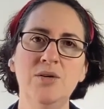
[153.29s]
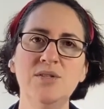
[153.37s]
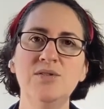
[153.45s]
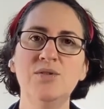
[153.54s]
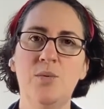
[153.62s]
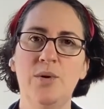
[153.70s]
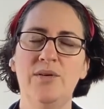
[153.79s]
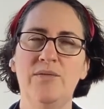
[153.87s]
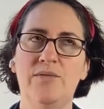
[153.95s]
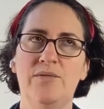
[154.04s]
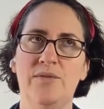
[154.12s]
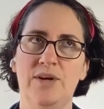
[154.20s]
you also don't want
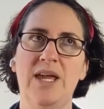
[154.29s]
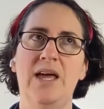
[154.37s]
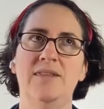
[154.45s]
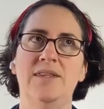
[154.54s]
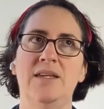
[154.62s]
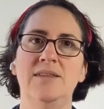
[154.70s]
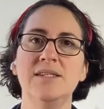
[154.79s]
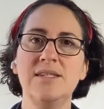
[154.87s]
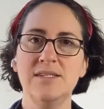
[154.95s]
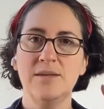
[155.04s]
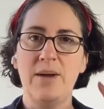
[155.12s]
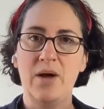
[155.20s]
to forget that
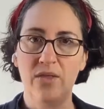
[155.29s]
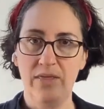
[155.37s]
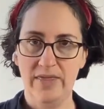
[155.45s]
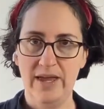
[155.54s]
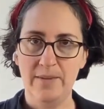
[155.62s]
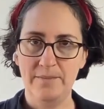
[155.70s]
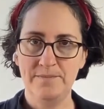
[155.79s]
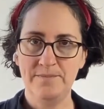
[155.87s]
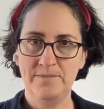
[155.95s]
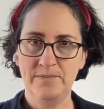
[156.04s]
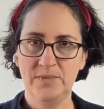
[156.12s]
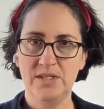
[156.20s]
this is about them.
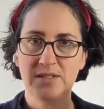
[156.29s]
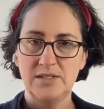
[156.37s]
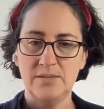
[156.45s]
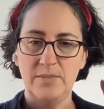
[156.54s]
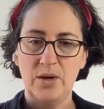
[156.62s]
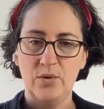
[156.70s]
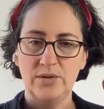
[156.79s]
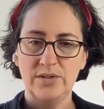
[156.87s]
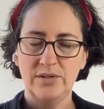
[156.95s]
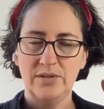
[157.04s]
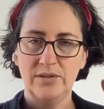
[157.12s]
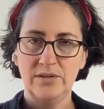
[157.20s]
This is
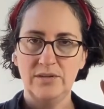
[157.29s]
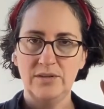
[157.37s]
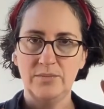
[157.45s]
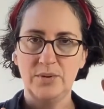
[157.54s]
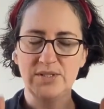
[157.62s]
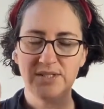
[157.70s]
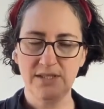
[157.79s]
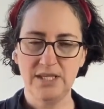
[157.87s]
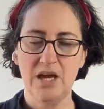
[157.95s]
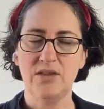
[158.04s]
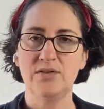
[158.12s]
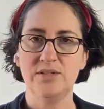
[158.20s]
about the person on
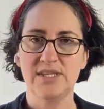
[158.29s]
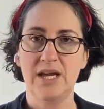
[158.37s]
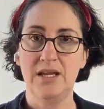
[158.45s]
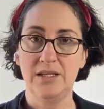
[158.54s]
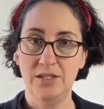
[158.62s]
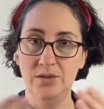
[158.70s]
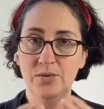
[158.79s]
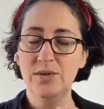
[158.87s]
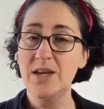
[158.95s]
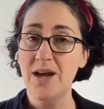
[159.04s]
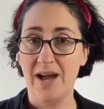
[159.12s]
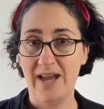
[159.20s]
the other side. You are
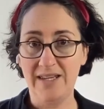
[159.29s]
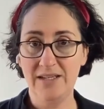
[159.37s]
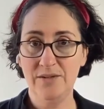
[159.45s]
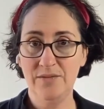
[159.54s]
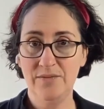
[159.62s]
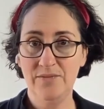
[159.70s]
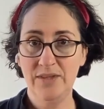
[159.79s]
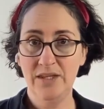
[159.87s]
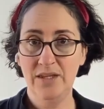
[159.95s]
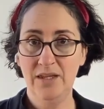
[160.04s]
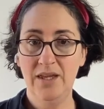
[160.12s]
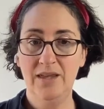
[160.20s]
the guide.
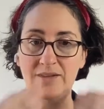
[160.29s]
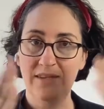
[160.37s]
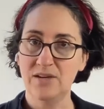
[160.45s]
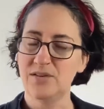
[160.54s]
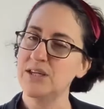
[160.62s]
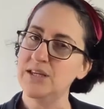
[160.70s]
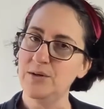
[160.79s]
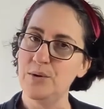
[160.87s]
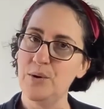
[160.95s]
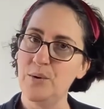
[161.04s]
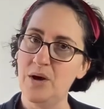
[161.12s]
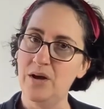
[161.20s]
They are the
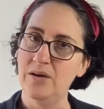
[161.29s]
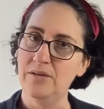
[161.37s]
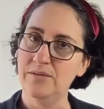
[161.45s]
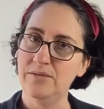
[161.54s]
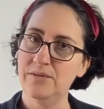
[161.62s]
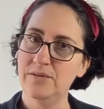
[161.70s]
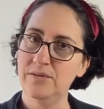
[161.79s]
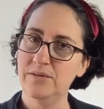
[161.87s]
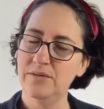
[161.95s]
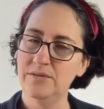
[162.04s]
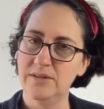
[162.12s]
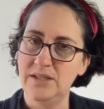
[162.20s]
hero of
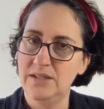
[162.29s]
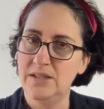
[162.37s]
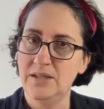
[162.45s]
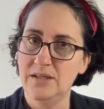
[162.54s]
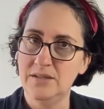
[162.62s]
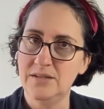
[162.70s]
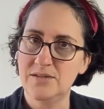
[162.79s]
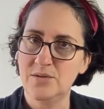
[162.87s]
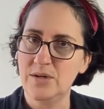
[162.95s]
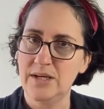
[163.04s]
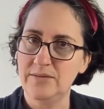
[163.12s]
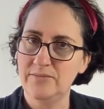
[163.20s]
the
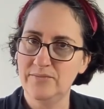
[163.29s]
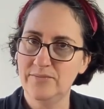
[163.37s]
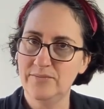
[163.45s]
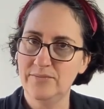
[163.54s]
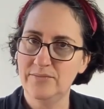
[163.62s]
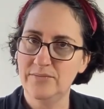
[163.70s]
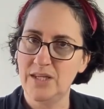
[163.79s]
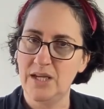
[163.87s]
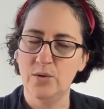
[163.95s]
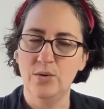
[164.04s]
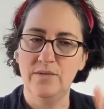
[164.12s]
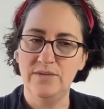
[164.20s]
story,
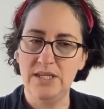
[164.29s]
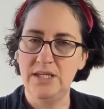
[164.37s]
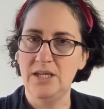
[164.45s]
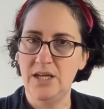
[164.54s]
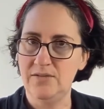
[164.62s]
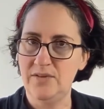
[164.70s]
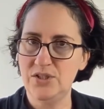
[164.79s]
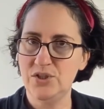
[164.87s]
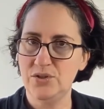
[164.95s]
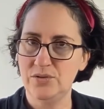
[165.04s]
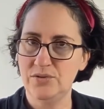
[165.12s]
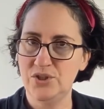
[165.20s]
hero of the
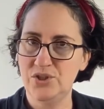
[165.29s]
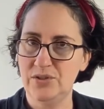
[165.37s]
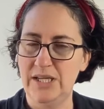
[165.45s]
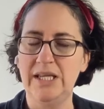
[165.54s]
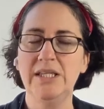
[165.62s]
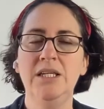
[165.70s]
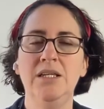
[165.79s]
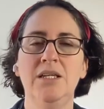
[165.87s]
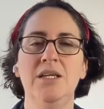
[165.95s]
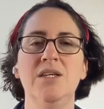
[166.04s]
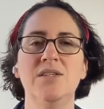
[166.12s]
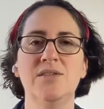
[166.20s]
adventure, the journey.
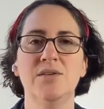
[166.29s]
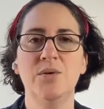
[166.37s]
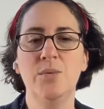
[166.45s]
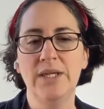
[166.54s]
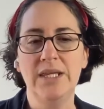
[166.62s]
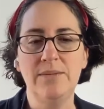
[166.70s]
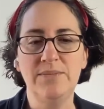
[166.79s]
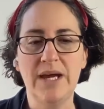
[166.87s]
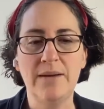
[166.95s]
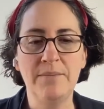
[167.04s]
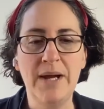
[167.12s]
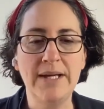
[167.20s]
So you want to keep
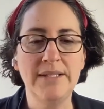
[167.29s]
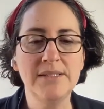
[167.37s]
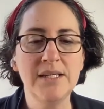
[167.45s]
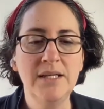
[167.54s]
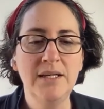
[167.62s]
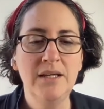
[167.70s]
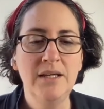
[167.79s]
that in mind.